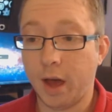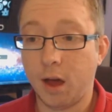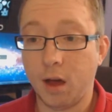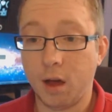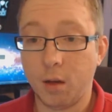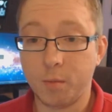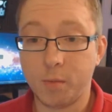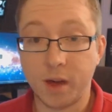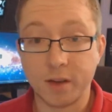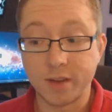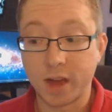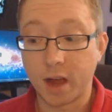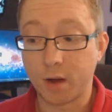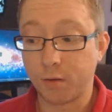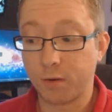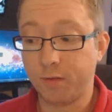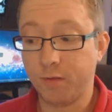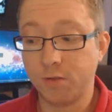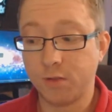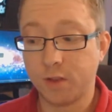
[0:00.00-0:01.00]
Um, I've
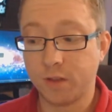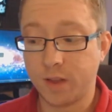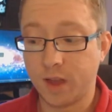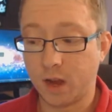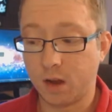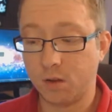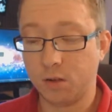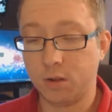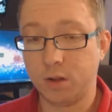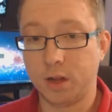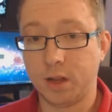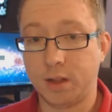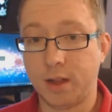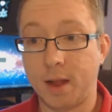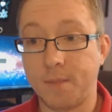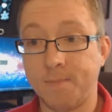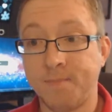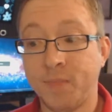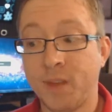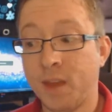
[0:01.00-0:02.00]
got reviews on that. Go look at
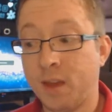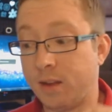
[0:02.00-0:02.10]
that.